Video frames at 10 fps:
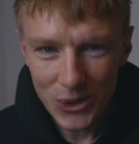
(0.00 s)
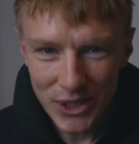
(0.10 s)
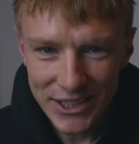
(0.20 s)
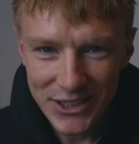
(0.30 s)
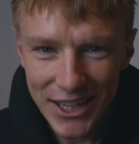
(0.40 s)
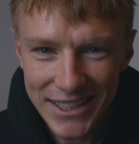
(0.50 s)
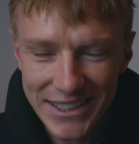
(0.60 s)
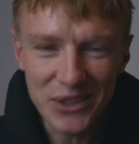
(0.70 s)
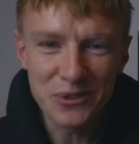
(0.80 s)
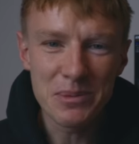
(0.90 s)
Joking aside, the
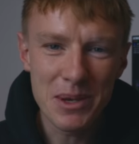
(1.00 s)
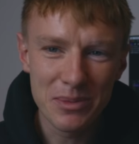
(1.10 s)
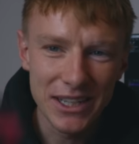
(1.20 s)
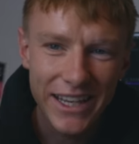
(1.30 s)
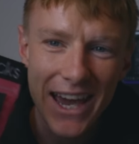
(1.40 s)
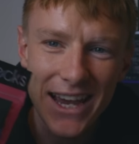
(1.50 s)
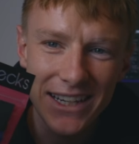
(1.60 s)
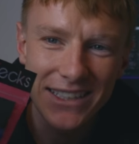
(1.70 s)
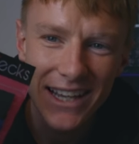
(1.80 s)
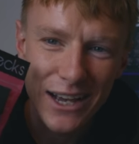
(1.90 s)
lovely people at
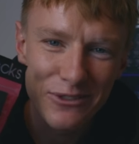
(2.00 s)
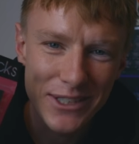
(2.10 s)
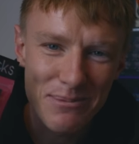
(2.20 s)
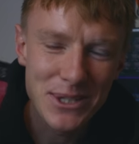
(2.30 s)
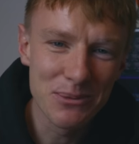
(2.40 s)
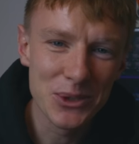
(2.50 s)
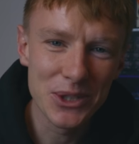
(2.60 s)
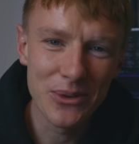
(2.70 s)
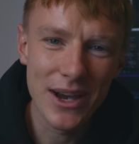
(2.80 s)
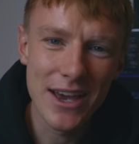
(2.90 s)
Kex have sent me some
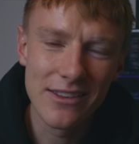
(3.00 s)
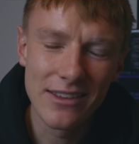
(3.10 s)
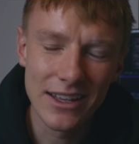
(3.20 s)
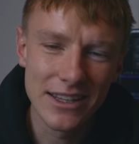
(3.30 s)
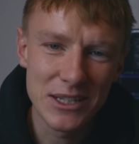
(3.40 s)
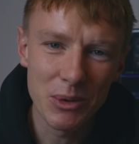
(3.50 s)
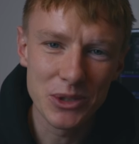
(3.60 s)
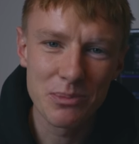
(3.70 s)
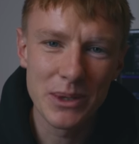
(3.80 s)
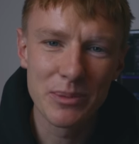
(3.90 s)
underwear and they
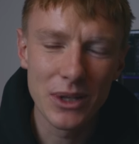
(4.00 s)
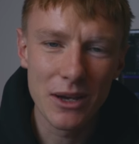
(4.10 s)
sponsor people